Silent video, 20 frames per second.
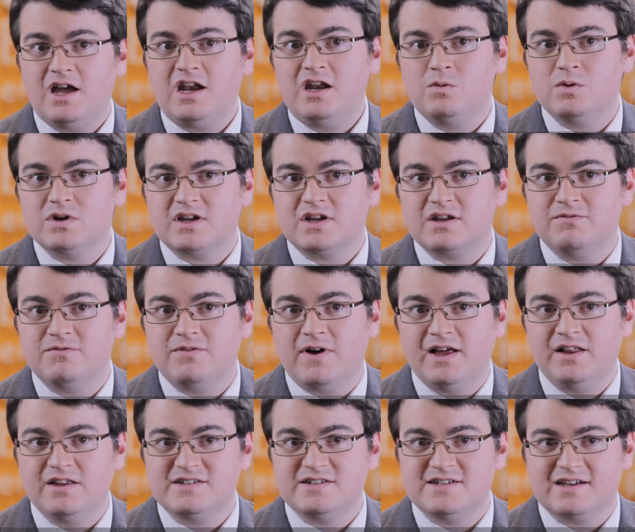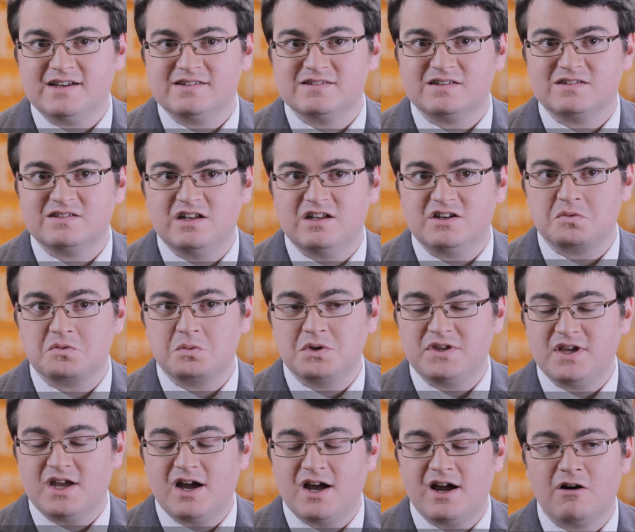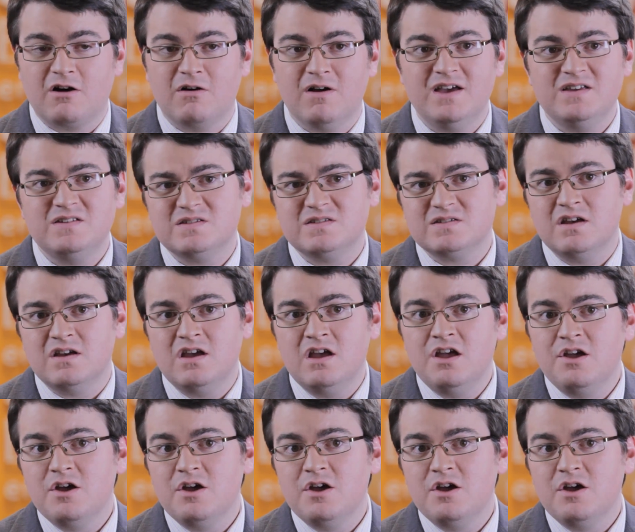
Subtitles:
Anyone can file a tax extension with the IRS.